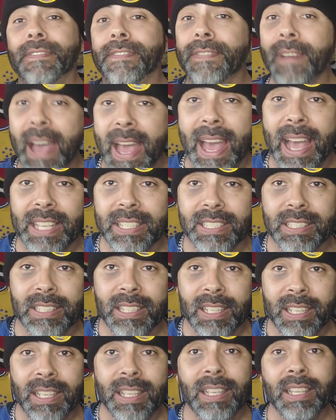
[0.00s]
fast,
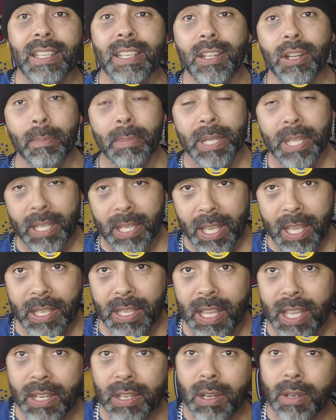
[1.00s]
but
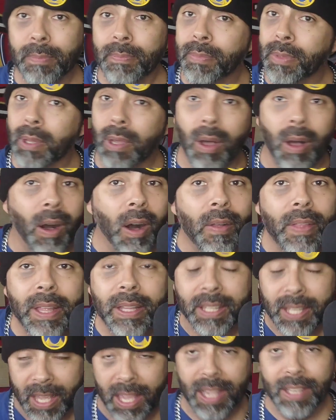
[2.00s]
he know all
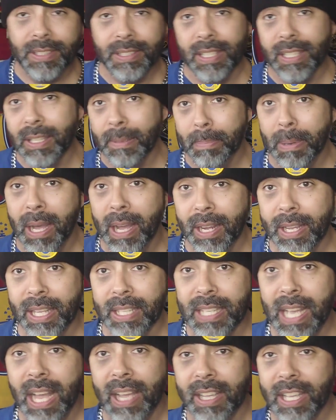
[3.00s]
it takes in the pocket
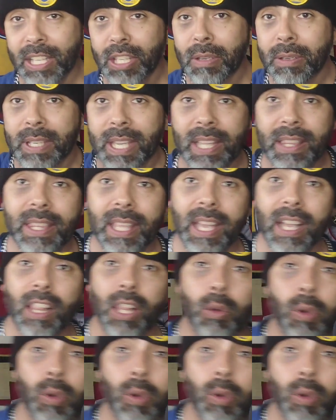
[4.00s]
is can you get the hell